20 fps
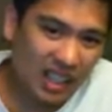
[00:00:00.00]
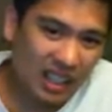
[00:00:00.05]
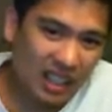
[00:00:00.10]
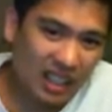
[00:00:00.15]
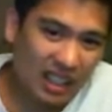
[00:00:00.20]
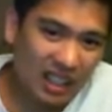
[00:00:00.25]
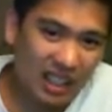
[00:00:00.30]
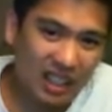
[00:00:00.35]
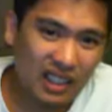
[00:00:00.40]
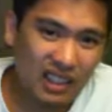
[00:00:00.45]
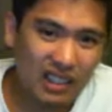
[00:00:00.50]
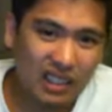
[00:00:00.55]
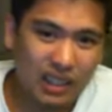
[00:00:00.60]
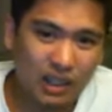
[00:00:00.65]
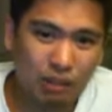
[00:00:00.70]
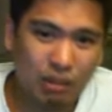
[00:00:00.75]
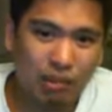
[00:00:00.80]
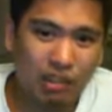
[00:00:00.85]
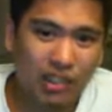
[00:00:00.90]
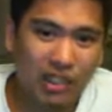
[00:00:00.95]
On
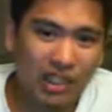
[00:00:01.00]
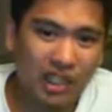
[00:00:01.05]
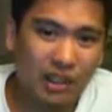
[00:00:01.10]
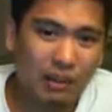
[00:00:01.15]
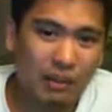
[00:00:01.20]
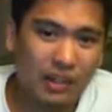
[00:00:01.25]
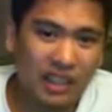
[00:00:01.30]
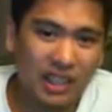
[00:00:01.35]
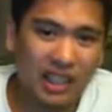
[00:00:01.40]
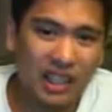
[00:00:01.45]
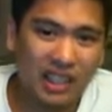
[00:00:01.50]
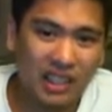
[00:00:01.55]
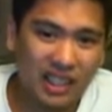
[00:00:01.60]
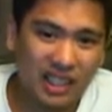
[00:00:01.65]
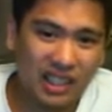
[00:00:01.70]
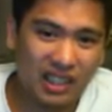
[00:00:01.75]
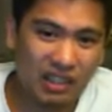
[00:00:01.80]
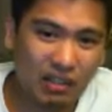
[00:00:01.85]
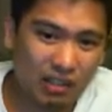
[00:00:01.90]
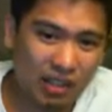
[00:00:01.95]
to the prelims.
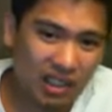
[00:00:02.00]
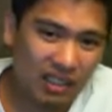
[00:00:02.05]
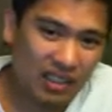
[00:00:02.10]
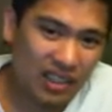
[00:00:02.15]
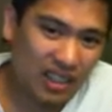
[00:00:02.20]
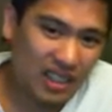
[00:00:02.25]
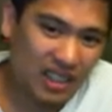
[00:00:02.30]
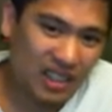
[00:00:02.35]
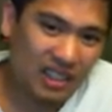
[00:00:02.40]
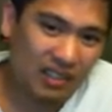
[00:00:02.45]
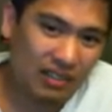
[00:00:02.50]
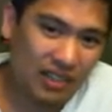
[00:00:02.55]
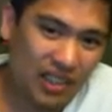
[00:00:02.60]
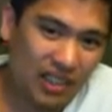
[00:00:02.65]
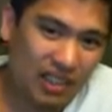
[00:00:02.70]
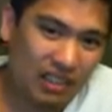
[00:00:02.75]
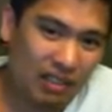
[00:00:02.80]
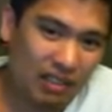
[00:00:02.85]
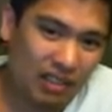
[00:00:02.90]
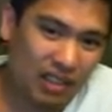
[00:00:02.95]
Diego Rivas
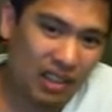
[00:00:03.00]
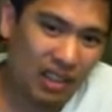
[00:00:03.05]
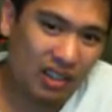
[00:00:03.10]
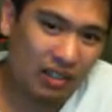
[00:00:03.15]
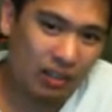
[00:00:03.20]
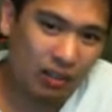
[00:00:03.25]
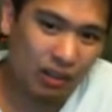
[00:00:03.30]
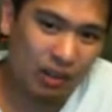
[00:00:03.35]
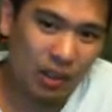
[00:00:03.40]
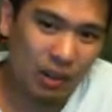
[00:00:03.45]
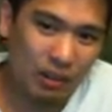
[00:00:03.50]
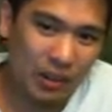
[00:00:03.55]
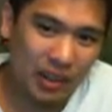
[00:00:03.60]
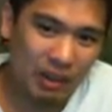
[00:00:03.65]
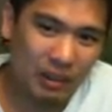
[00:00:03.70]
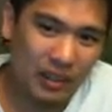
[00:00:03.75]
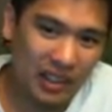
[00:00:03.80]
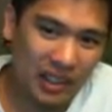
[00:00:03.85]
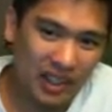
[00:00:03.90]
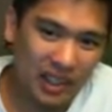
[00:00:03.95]
defeated Rodolfo
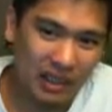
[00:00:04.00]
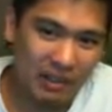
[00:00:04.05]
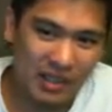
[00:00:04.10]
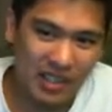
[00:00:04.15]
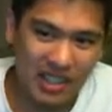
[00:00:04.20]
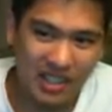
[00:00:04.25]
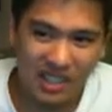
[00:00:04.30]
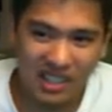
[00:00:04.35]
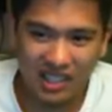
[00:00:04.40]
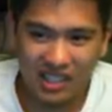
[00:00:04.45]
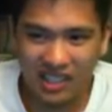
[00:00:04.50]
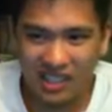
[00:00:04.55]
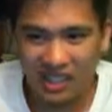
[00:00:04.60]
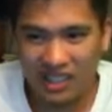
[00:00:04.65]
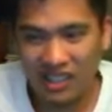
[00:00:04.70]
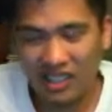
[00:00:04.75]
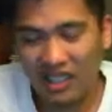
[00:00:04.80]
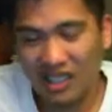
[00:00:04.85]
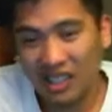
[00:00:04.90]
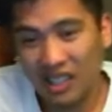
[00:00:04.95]
Rubio by unanimous
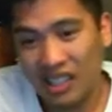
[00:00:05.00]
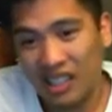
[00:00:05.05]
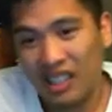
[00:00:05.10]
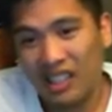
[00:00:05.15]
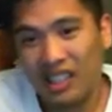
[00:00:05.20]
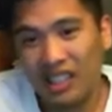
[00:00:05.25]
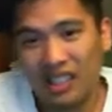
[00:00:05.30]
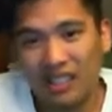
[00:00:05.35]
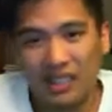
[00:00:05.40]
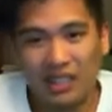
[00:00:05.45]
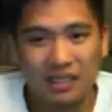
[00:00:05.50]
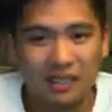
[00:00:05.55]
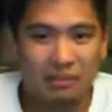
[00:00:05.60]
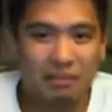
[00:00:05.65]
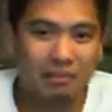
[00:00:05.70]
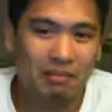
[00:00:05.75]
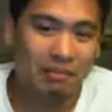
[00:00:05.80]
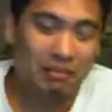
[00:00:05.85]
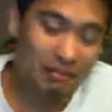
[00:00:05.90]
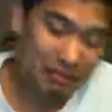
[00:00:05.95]
decision.
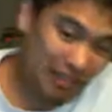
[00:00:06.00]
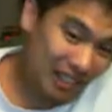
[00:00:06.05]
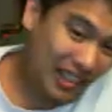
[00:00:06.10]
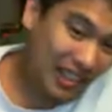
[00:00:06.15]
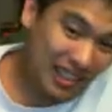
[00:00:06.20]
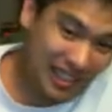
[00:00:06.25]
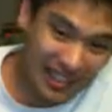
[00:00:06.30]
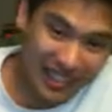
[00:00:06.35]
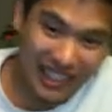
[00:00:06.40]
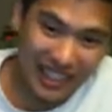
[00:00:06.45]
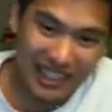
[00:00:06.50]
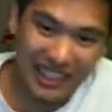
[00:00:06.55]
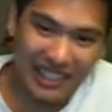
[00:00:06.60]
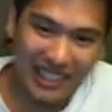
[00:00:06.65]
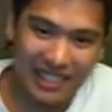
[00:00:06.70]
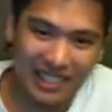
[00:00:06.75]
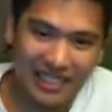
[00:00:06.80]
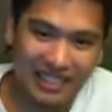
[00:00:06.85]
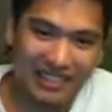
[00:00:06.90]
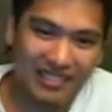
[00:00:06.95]
Once
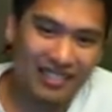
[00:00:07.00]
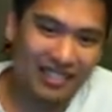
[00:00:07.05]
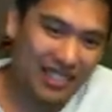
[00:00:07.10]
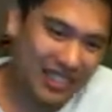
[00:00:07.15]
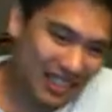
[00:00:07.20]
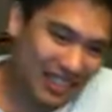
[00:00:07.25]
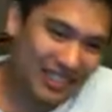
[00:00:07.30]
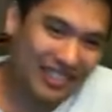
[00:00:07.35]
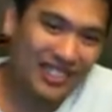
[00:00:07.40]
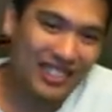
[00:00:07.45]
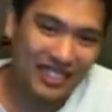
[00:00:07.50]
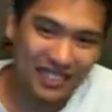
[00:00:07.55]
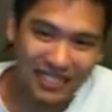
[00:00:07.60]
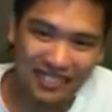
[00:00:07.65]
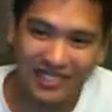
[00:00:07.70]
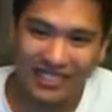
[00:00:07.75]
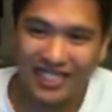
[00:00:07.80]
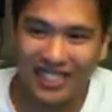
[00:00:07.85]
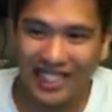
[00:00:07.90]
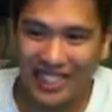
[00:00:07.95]
again,
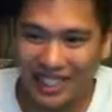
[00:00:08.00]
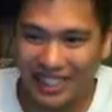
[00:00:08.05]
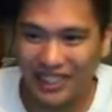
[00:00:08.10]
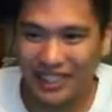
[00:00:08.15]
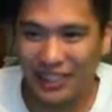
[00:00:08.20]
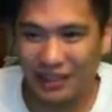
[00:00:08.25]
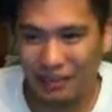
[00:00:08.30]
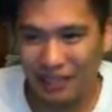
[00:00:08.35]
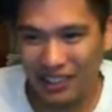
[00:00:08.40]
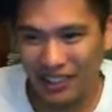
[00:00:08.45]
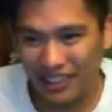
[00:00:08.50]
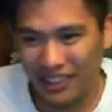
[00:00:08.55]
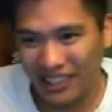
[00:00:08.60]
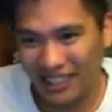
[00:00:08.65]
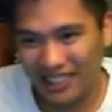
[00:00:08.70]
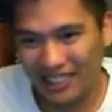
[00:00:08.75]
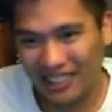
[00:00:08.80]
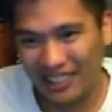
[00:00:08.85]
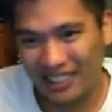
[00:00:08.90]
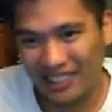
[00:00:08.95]
relative
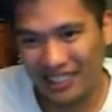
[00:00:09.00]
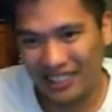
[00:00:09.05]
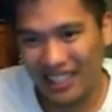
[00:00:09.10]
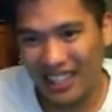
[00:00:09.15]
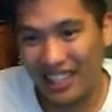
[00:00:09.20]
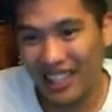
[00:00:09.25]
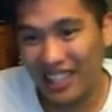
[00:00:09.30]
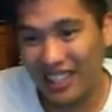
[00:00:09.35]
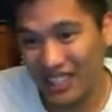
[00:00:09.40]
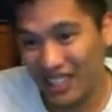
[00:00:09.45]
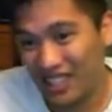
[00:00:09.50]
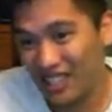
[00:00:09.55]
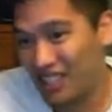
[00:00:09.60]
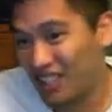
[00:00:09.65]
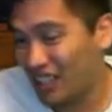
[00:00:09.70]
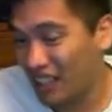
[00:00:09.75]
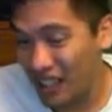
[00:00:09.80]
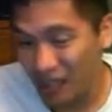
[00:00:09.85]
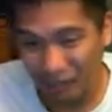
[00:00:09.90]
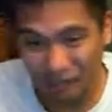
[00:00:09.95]
inexperience and
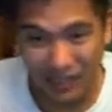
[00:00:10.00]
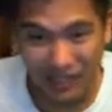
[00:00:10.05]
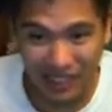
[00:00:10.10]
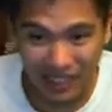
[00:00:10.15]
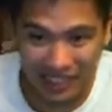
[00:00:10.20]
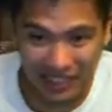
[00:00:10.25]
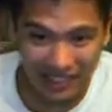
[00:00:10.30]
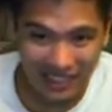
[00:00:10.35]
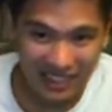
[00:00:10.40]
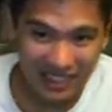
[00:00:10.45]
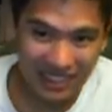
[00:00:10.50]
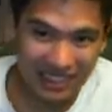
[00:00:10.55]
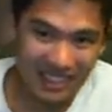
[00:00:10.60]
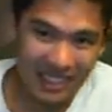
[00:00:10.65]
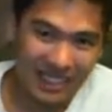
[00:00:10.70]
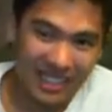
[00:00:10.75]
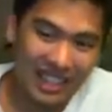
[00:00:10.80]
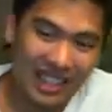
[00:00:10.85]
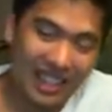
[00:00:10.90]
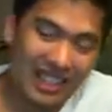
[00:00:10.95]
sloppiness.
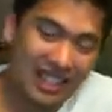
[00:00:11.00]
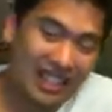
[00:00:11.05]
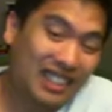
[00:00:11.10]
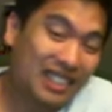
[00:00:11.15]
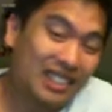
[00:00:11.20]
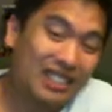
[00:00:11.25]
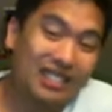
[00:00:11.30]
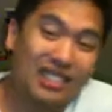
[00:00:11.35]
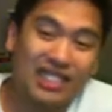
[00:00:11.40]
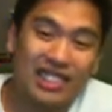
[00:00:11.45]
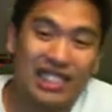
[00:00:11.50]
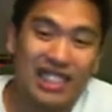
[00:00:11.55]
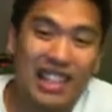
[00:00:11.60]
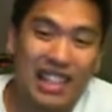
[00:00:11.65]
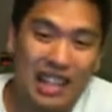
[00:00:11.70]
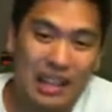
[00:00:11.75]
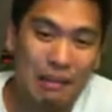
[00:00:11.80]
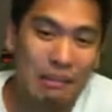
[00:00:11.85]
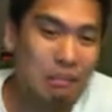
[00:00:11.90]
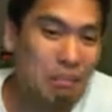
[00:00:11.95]
This was
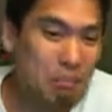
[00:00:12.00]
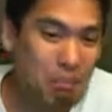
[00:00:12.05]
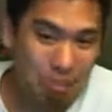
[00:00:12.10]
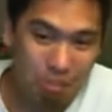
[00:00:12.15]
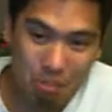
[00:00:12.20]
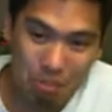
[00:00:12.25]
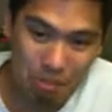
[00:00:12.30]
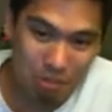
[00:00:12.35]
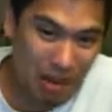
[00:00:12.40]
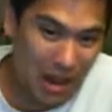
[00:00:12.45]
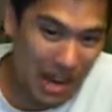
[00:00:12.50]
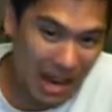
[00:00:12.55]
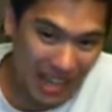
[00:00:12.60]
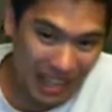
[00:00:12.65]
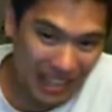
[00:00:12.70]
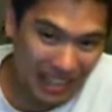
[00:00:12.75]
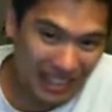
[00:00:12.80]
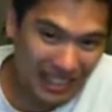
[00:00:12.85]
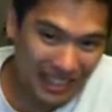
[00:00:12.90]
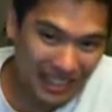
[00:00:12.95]
a
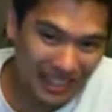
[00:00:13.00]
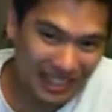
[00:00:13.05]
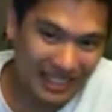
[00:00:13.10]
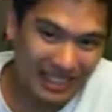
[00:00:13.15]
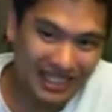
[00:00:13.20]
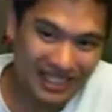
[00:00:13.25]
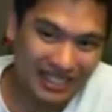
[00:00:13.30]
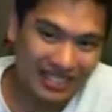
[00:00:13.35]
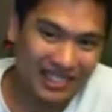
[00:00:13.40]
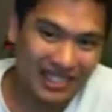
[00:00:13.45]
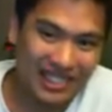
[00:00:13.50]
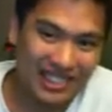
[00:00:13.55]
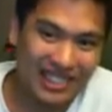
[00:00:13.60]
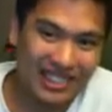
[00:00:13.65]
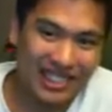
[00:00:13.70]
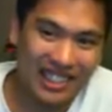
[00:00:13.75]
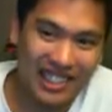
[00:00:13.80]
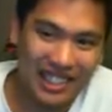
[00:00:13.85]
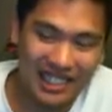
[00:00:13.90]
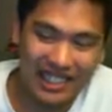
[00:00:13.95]
bad... This was
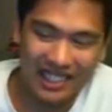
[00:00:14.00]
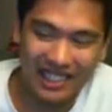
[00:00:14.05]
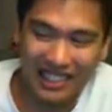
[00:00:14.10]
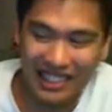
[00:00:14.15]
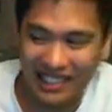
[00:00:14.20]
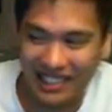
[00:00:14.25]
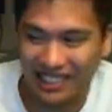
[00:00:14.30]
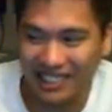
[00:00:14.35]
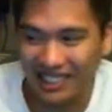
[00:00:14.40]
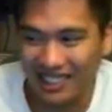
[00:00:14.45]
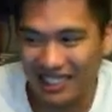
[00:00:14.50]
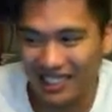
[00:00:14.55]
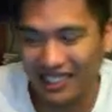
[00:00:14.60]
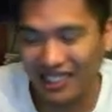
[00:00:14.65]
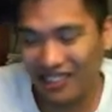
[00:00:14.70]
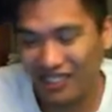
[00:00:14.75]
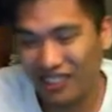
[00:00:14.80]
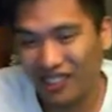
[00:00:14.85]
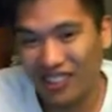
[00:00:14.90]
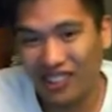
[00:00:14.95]
not like
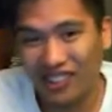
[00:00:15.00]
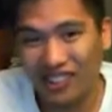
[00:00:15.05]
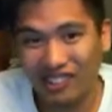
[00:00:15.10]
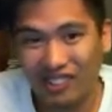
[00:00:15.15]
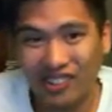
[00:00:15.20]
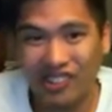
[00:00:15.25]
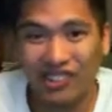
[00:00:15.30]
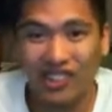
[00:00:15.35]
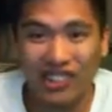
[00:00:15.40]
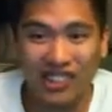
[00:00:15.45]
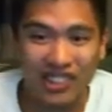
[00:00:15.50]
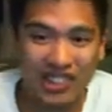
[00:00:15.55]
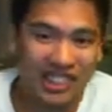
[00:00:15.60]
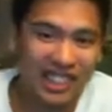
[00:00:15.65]
a quote-unquote...